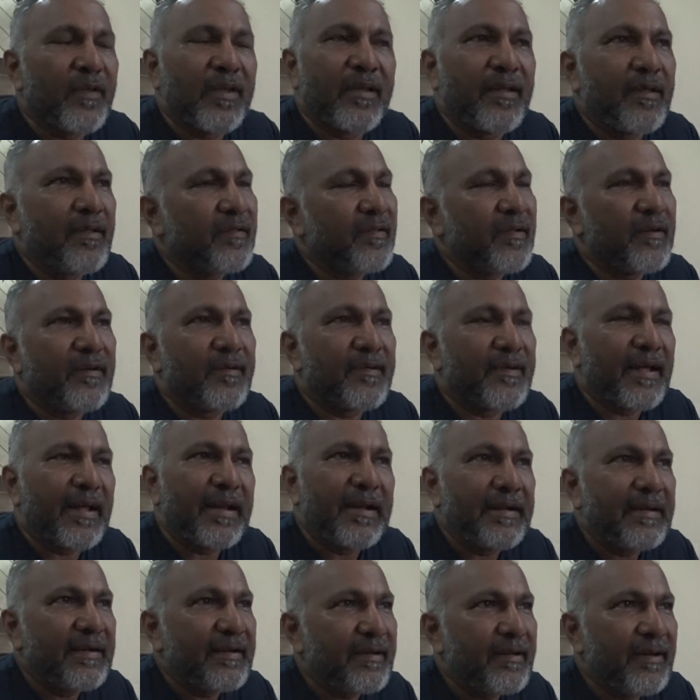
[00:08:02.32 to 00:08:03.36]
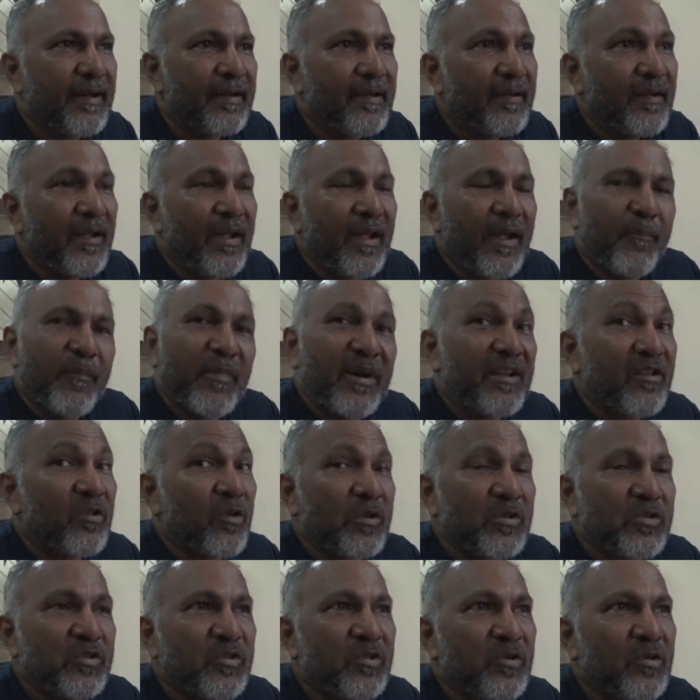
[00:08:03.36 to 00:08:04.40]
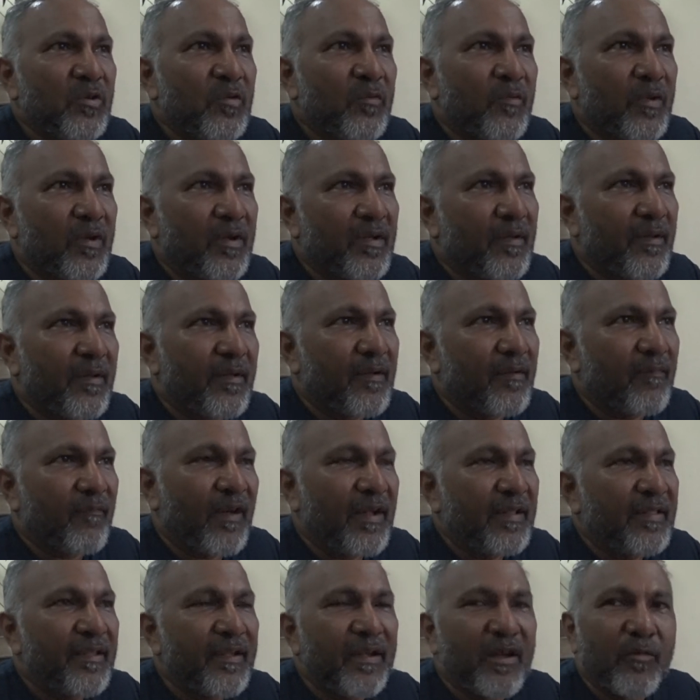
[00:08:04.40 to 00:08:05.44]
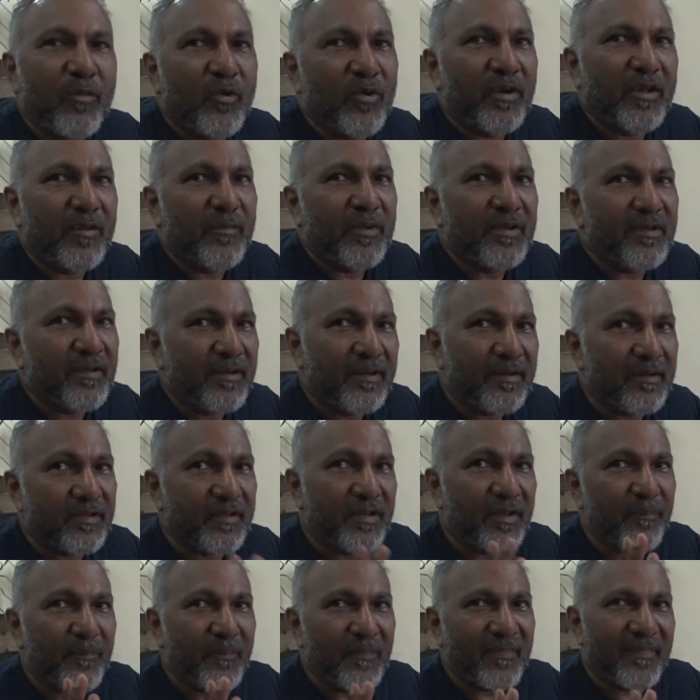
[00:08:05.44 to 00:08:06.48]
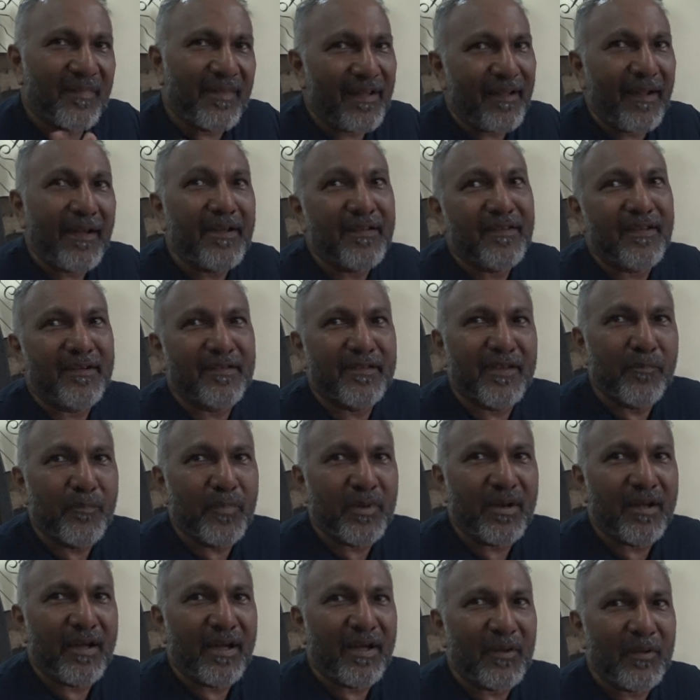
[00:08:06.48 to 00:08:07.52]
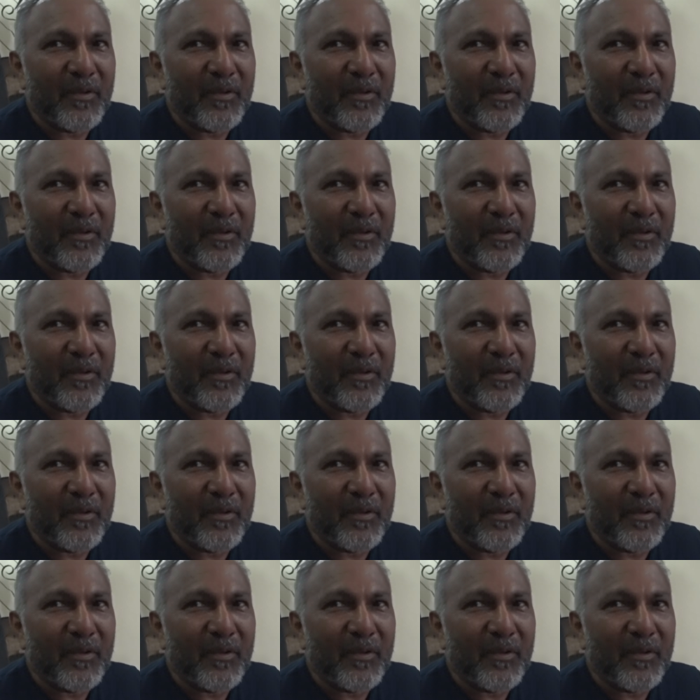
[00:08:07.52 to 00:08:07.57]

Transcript: he's a talented and... But he's also... One thing about him, he's a... Like I said, simple guy.